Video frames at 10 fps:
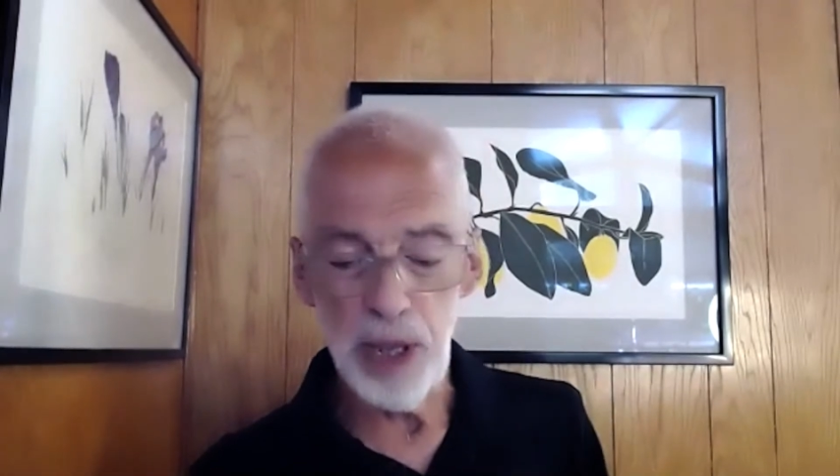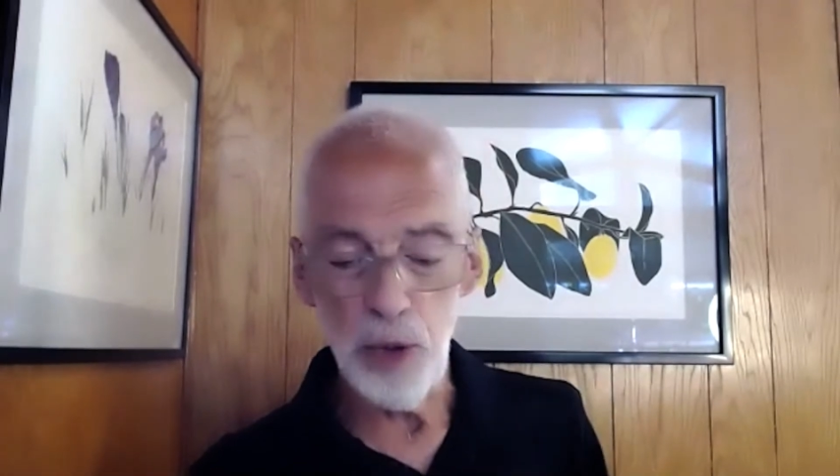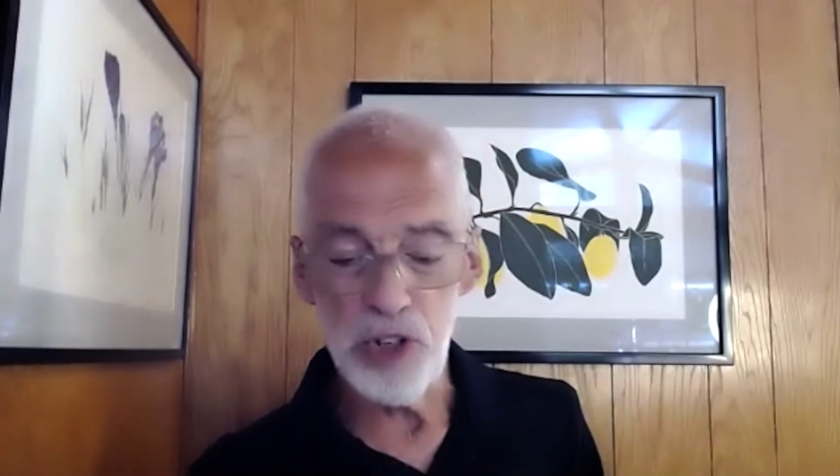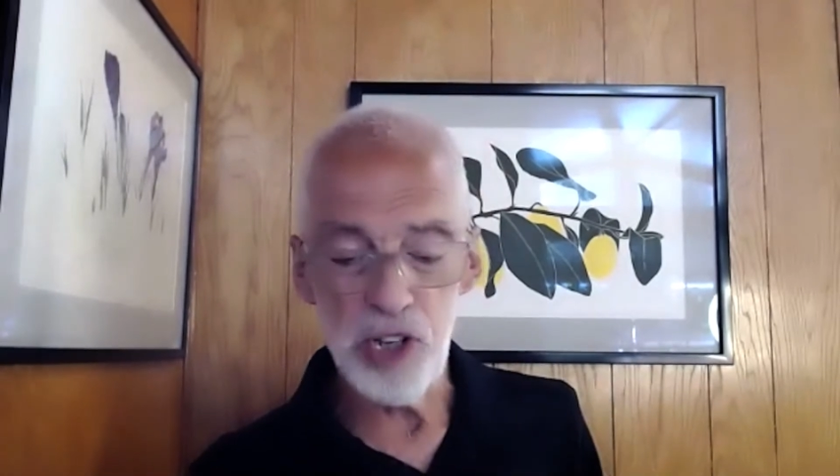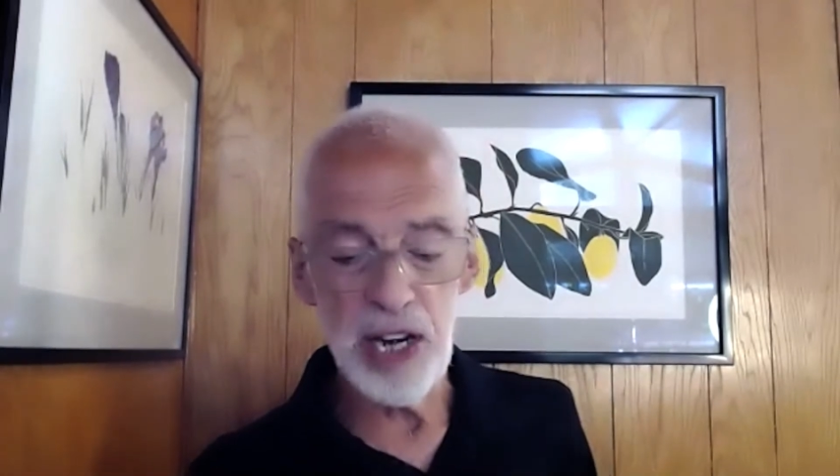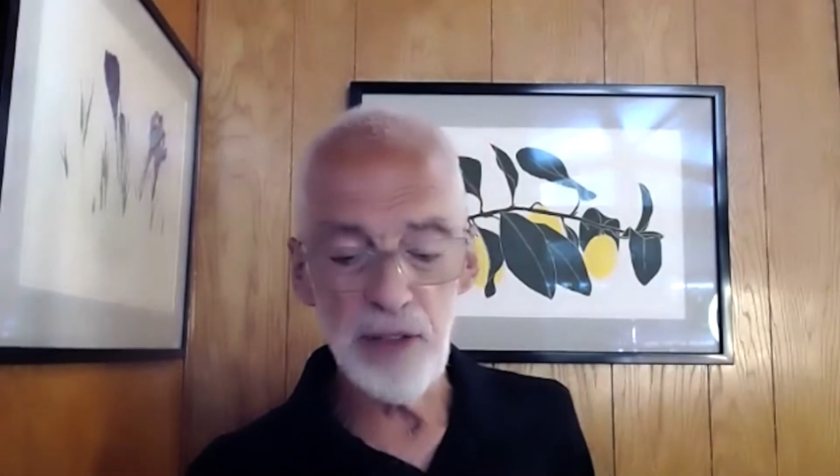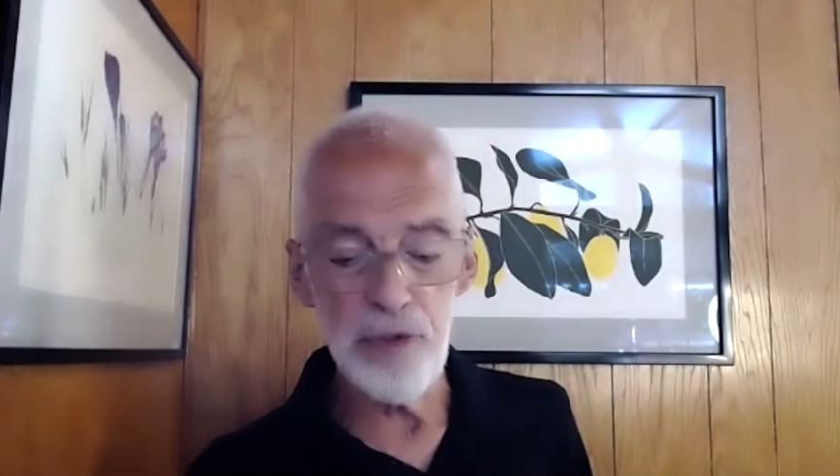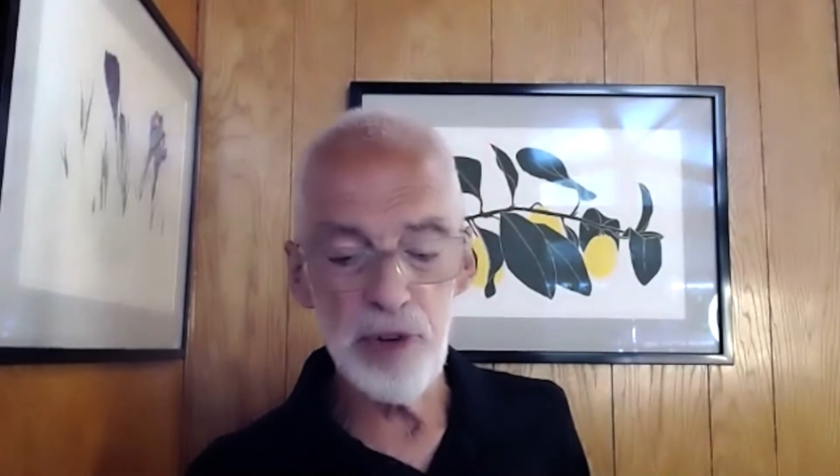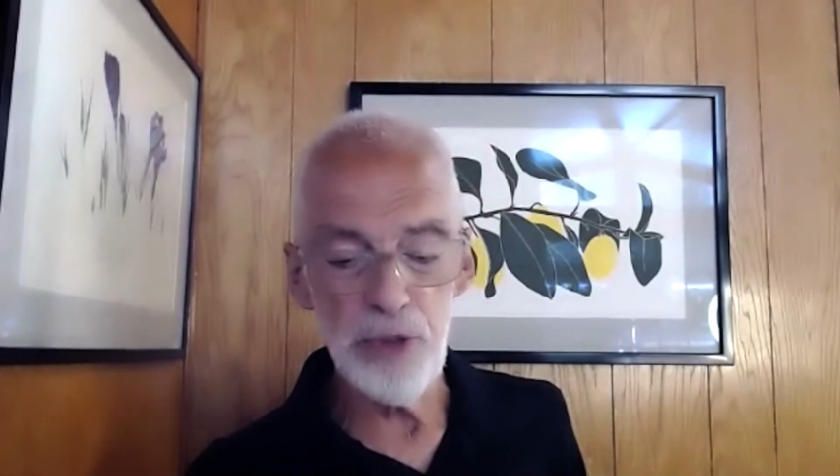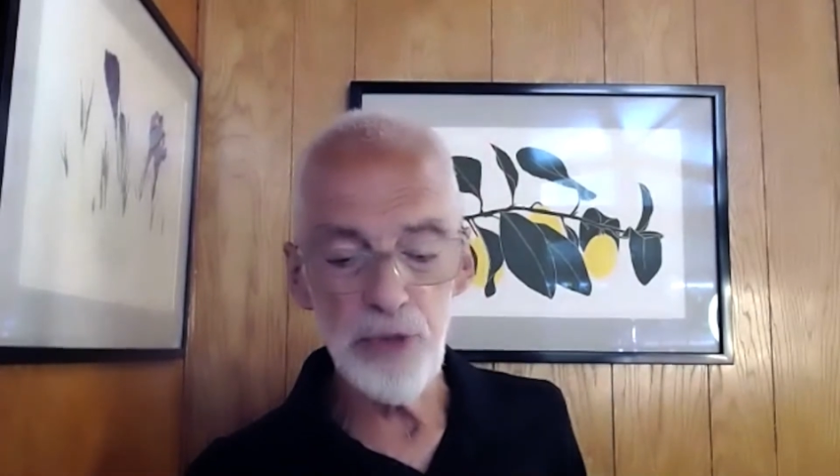which I never
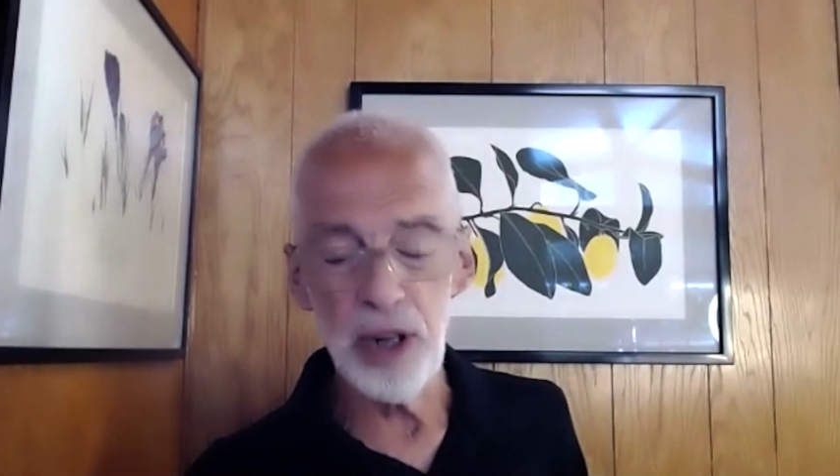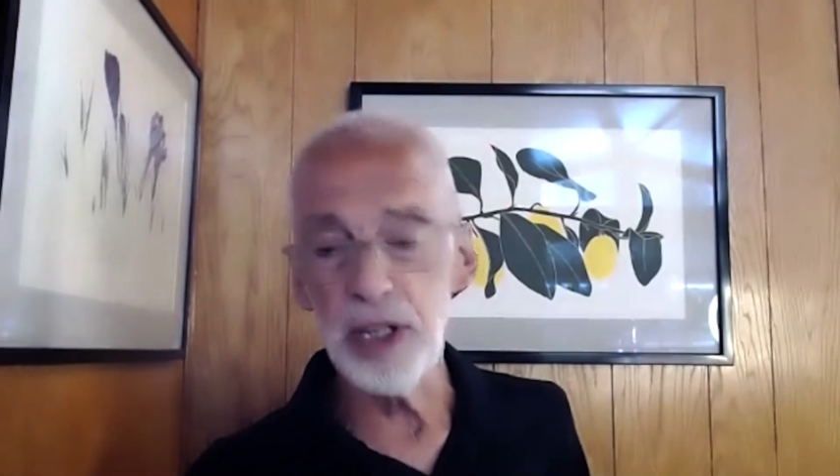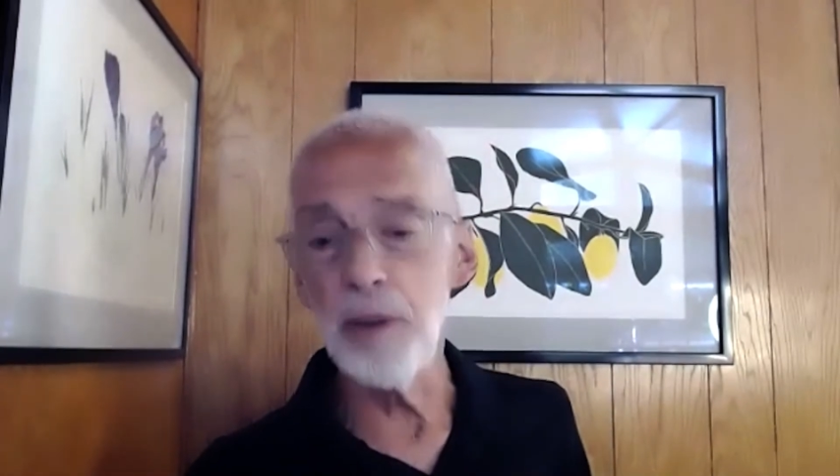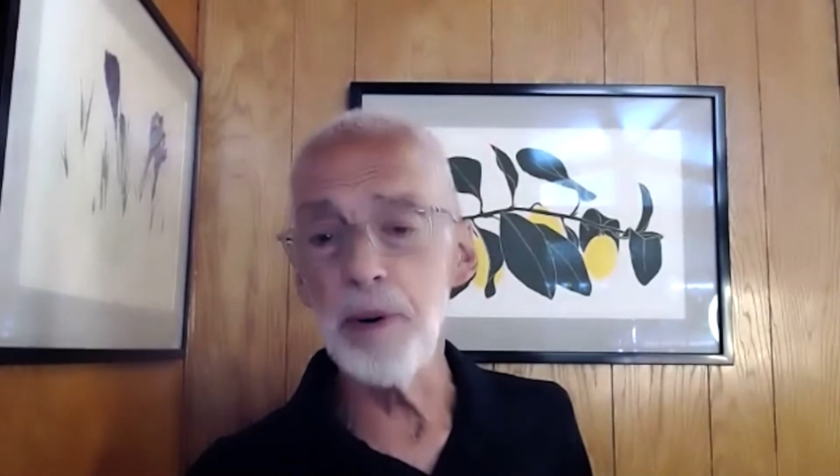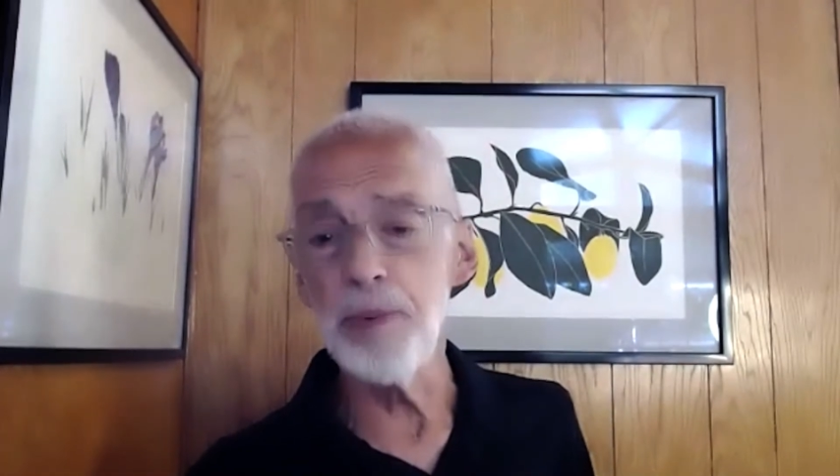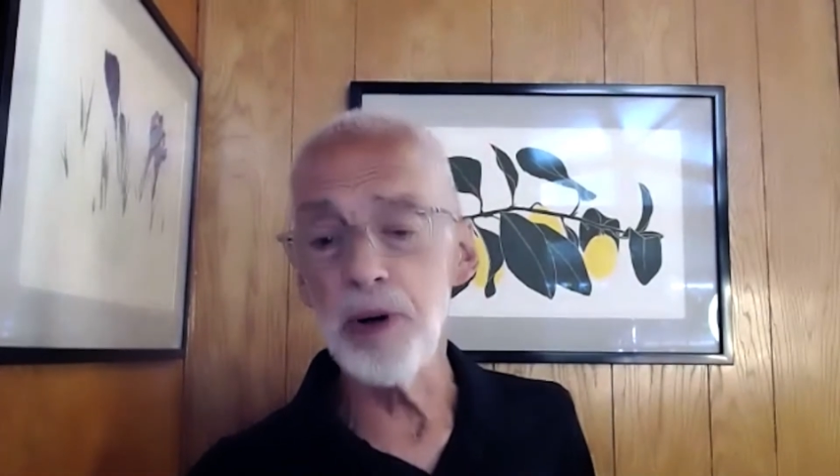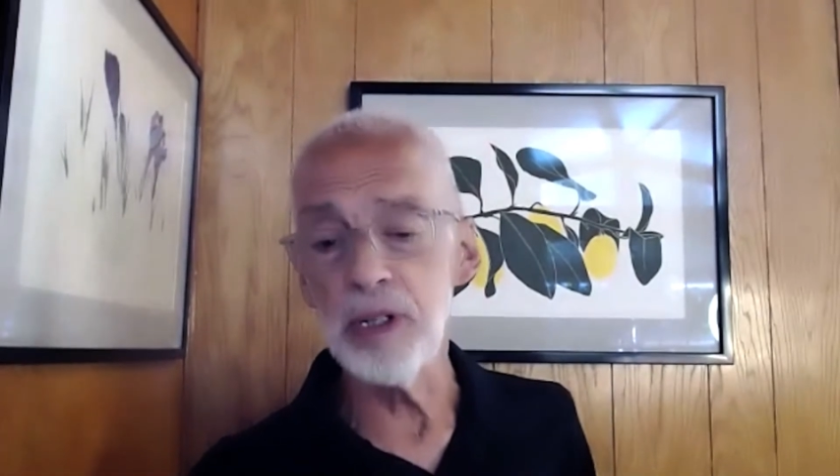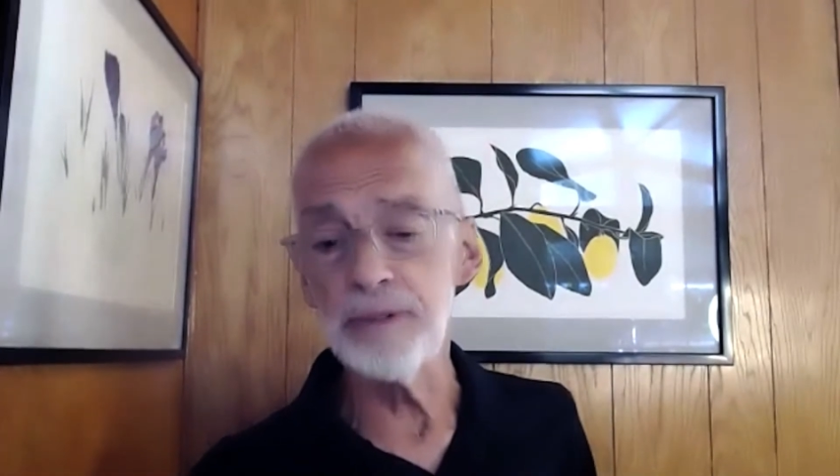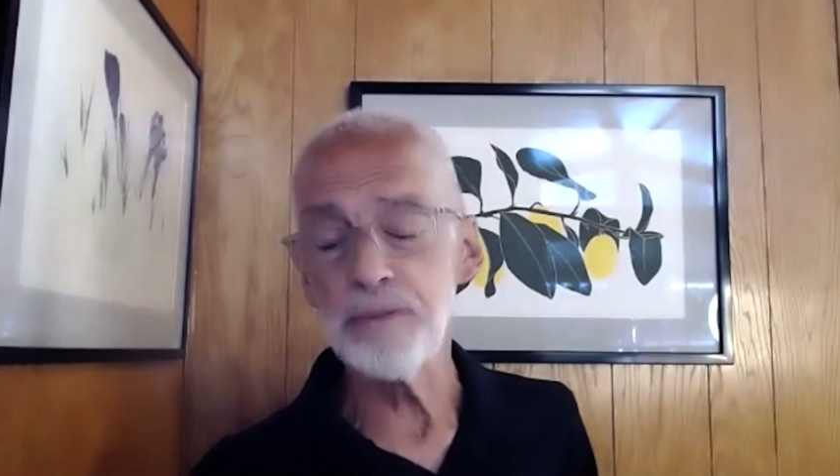really followed up upon,